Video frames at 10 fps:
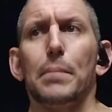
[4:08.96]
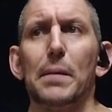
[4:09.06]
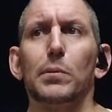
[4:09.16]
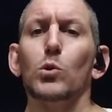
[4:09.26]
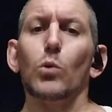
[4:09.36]

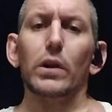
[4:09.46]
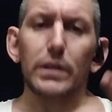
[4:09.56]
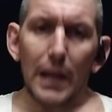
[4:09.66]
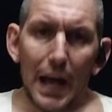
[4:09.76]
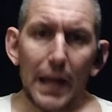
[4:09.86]
people who are
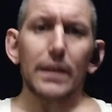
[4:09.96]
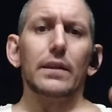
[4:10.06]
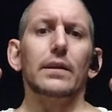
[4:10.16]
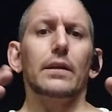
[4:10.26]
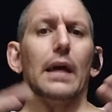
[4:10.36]
not
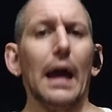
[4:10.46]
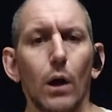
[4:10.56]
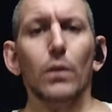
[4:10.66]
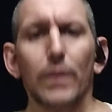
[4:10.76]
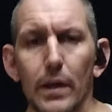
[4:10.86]

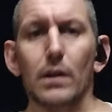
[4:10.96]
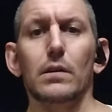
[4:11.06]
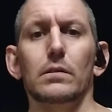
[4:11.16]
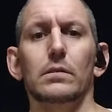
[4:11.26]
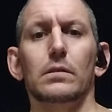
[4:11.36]
out there